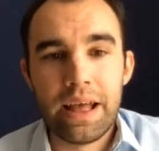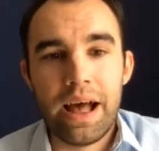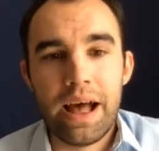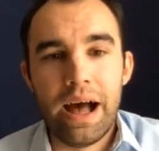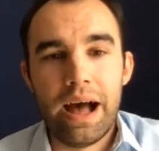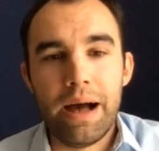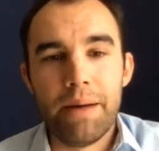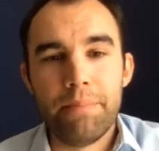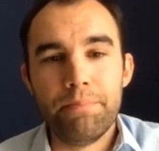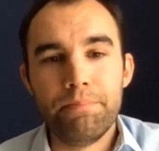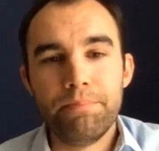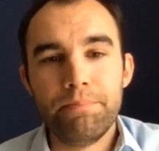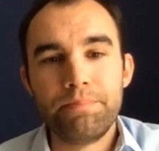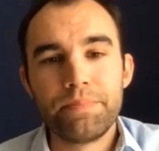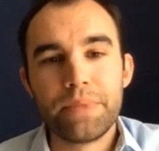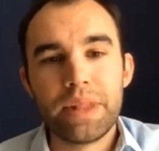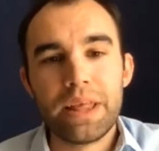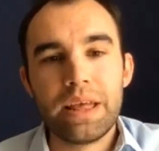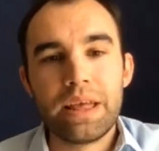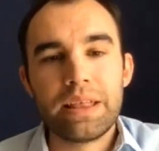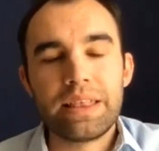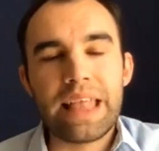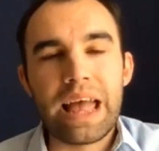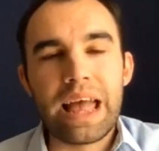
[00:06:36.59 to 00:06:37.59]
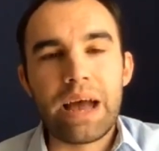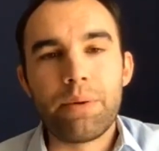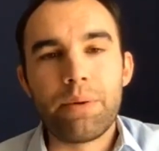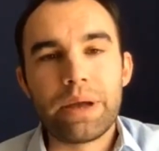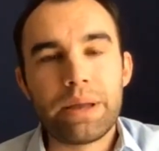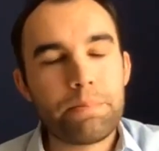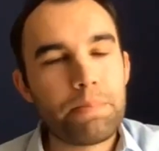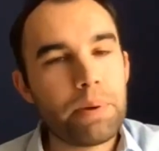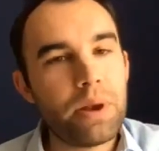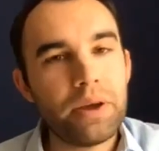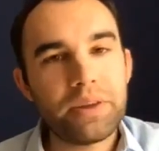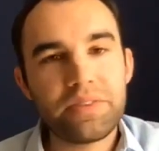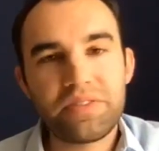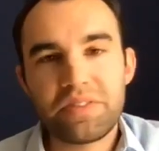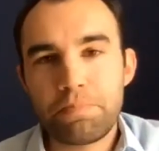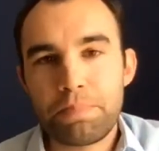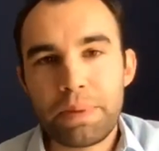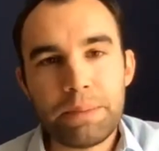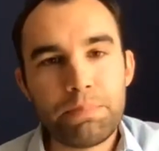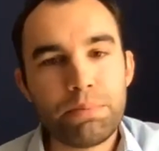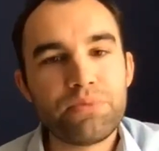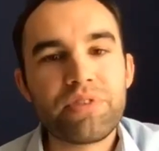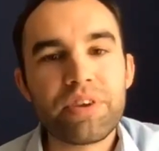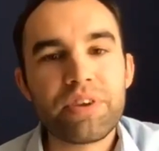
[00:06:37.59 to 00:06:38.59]
Now, it applies to
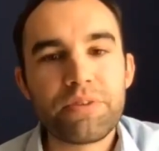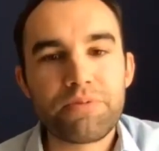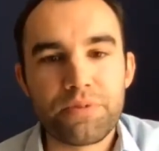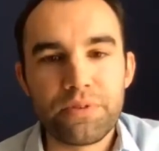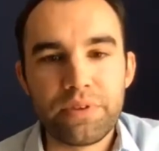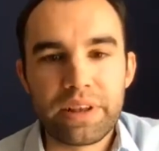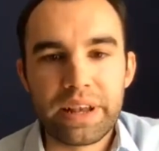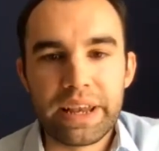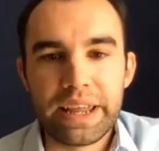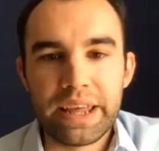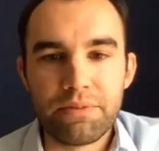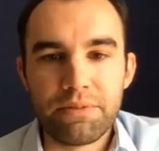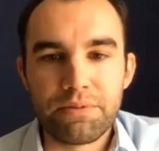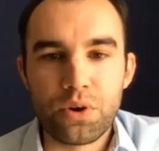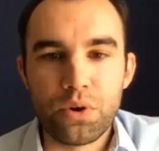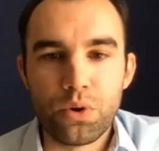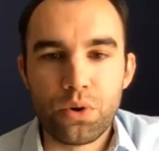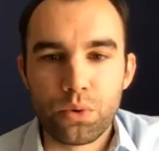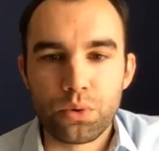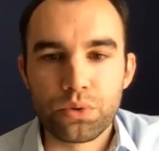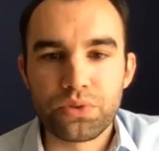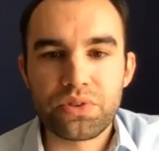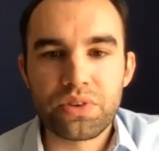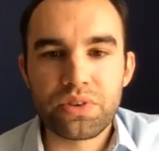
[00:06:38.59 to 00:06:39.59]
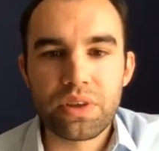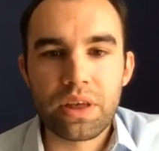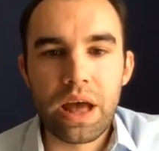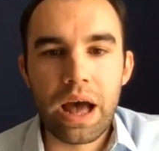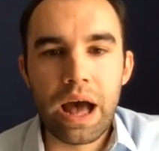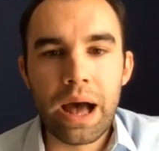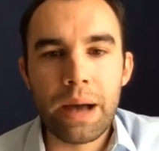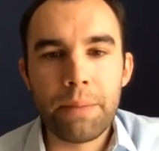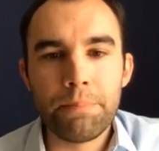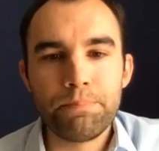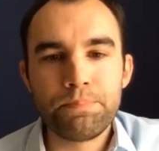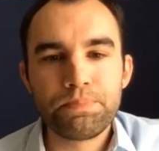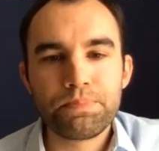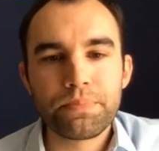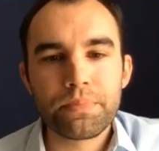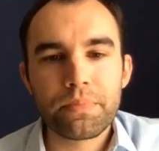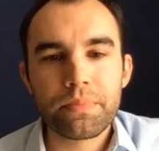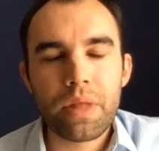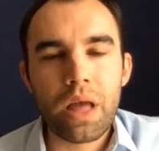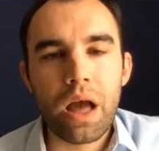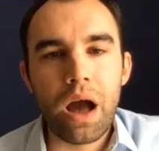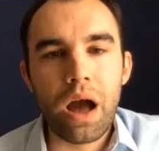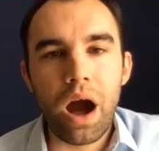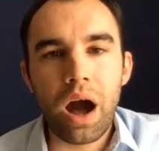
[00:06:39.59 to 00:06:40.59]
people differently, of course.
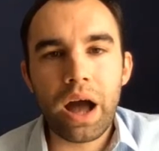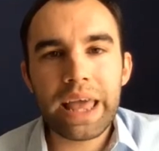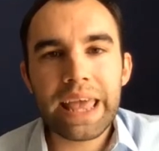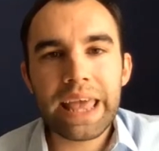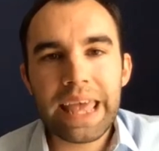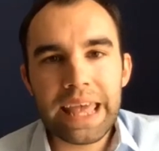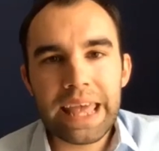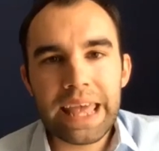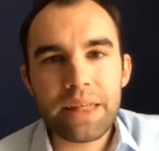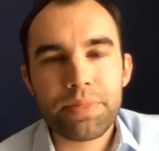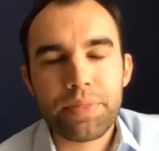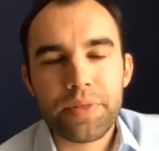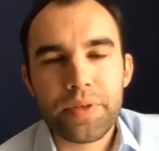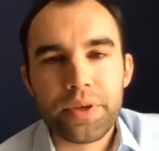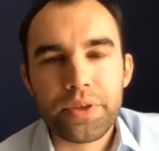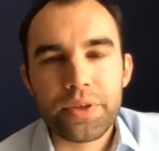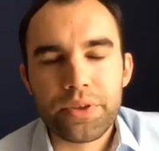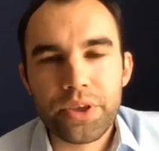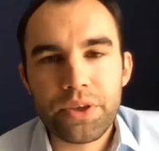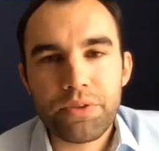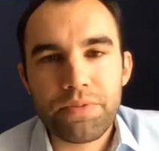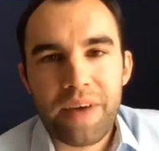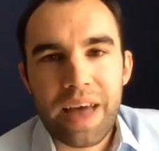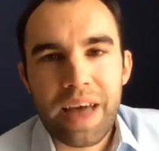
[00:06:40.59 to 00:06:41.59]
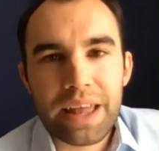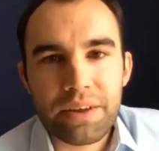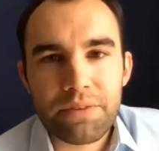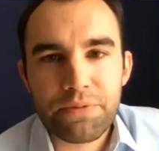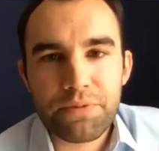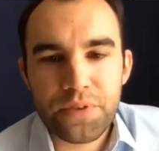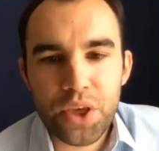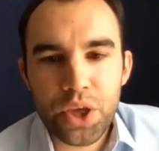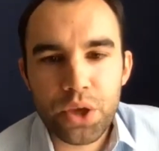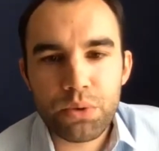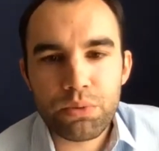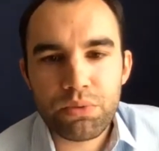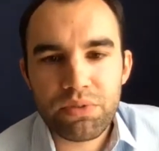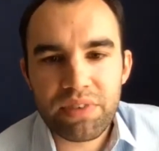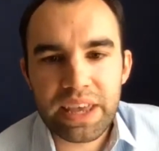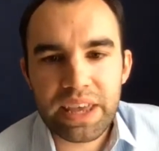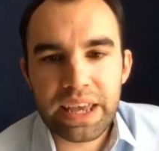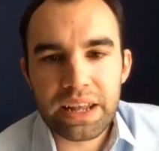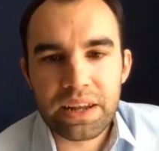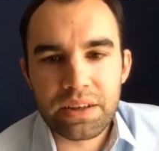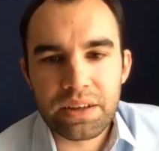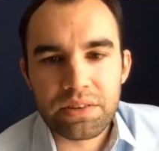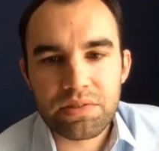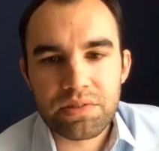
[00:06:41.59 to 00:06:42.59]
I hear that you've had a few
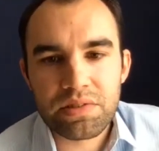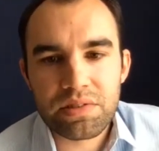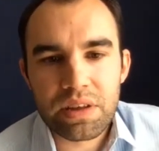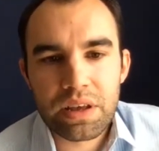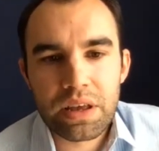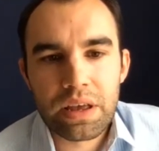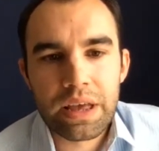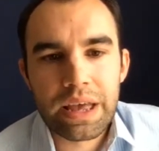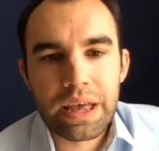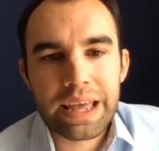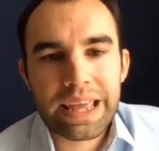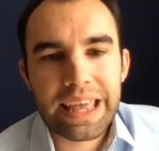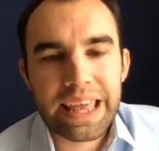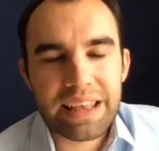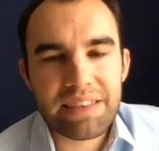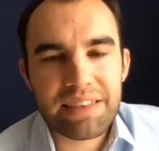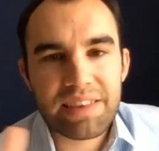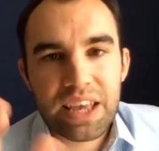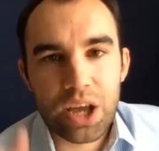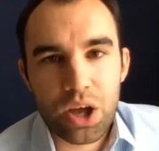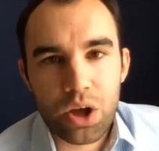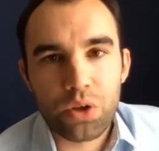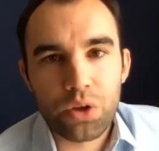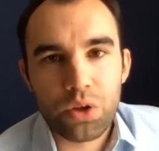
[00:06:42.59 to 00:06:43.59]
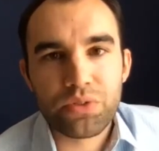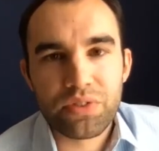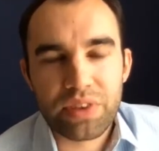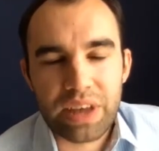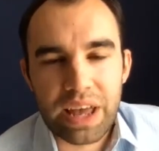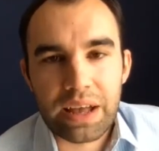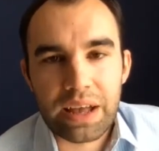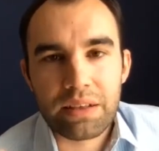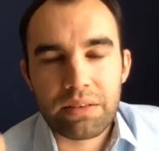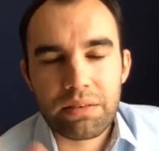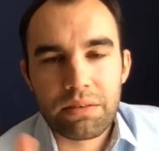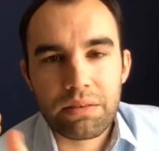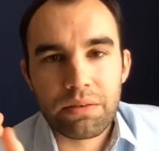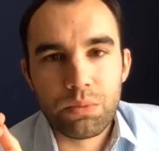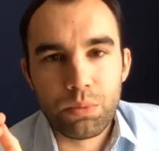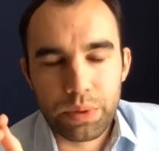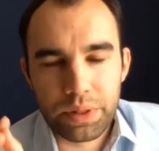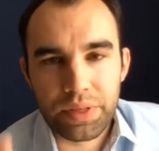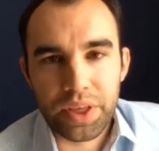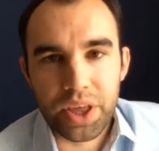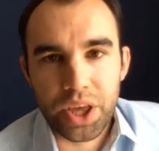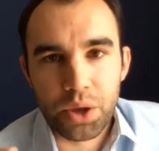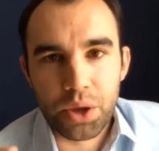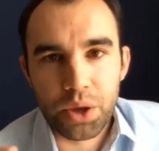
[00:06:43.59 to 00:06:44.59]
dealers get in contact
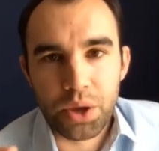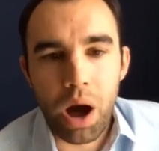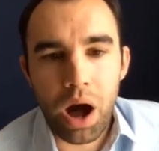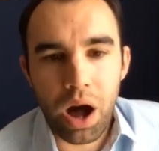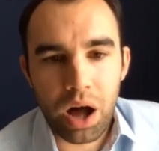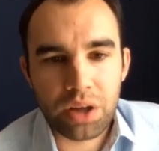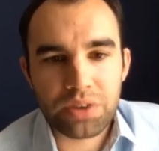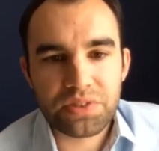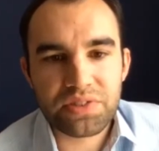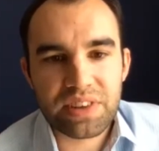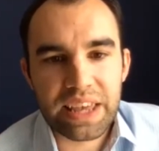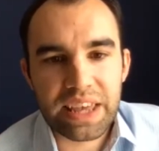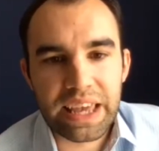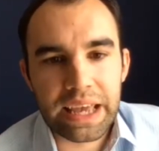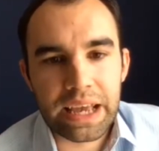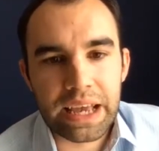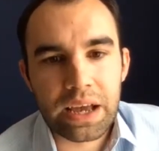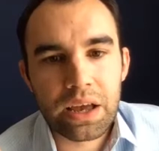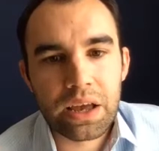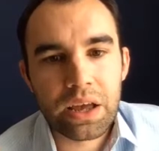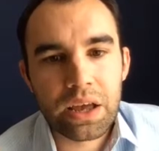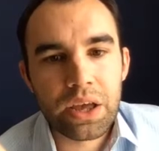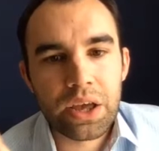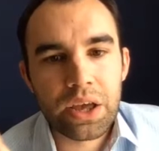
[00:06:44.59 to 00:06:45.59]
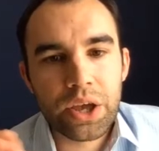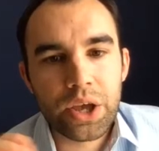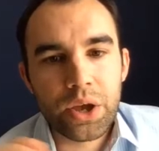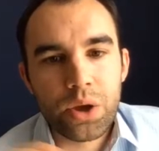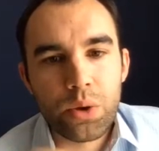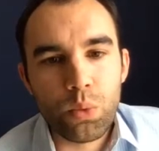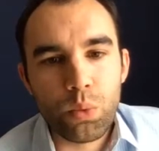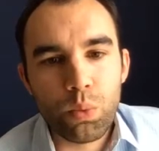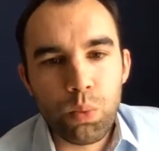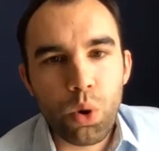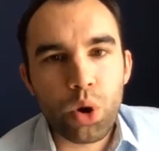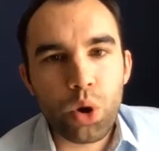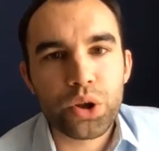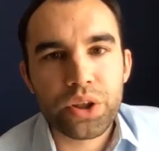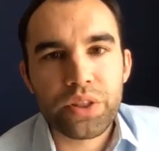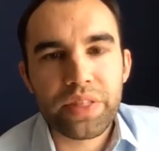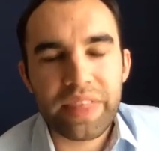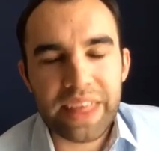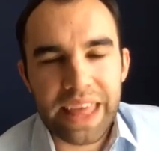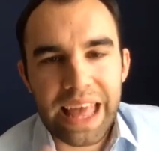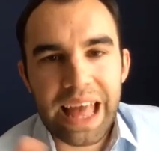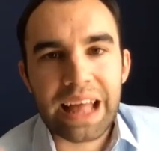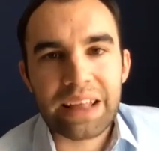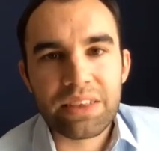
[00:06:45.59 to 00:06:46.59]
with you asking, what are
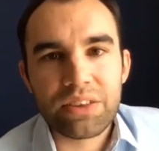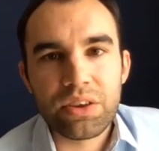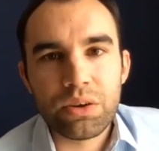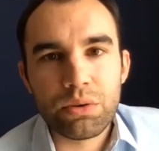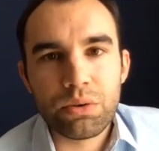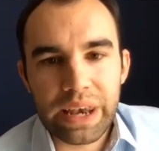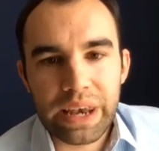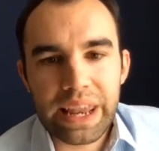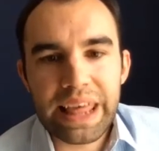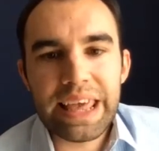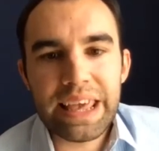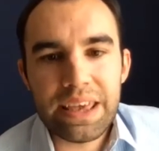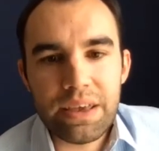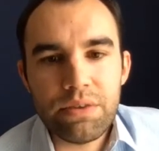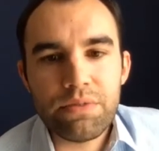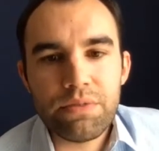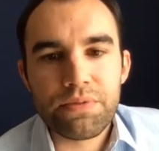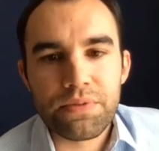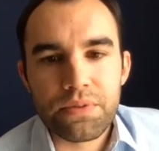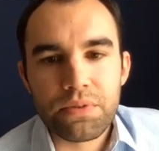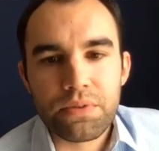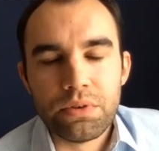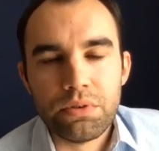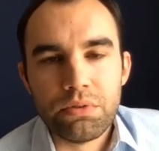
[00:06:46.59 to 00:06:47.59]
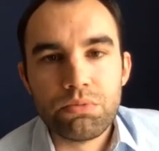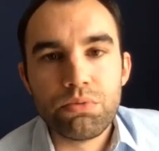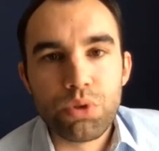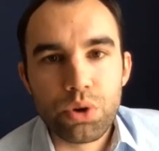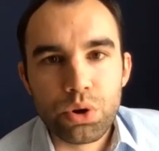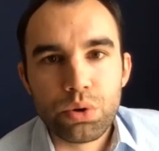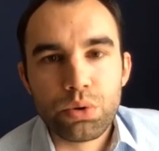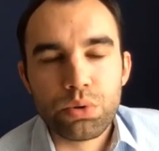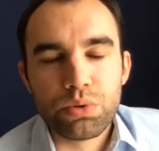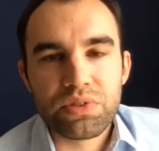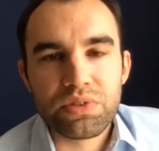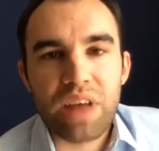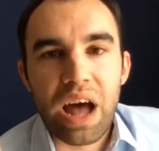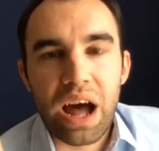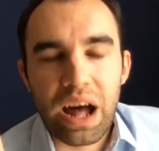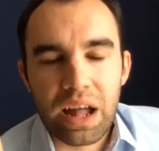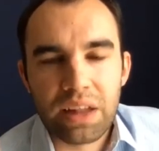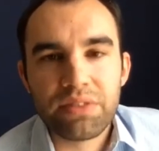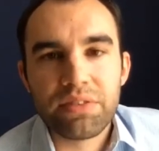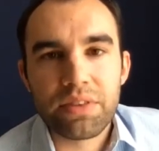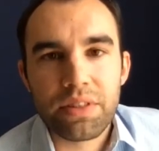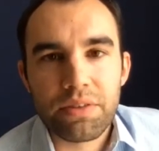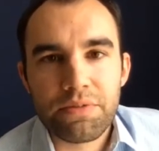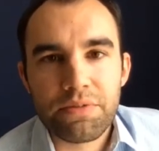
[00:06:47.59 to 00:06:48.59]
the annual leave rules
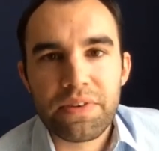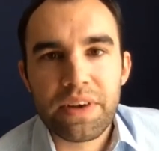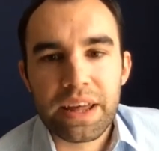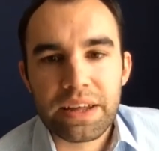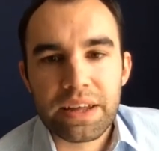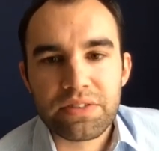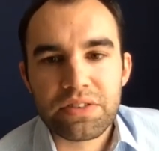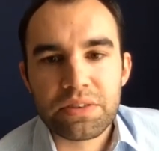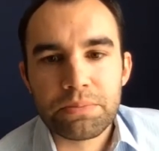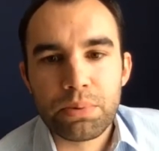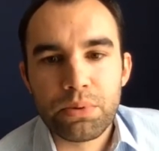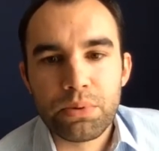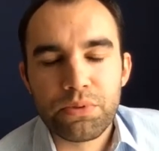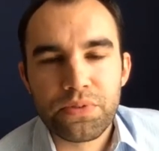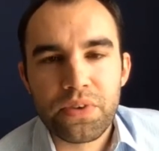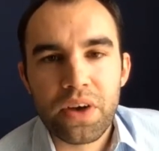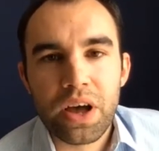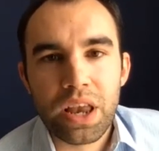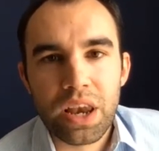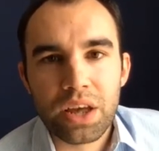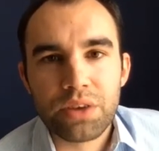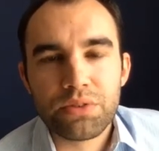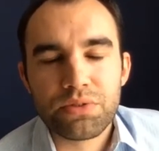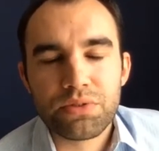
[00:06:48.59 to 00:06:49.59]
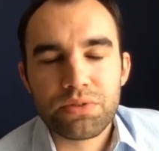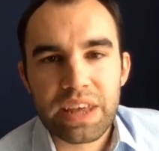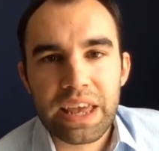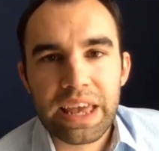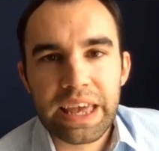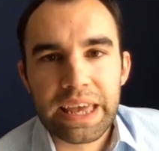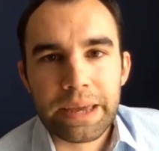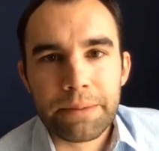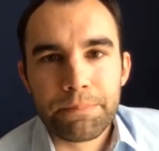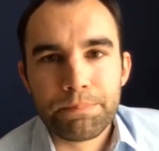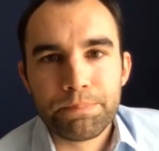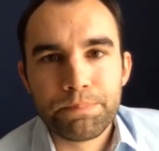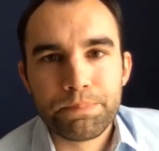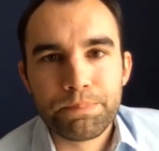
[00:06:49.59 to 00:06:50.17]
under the flexible furlough scheme?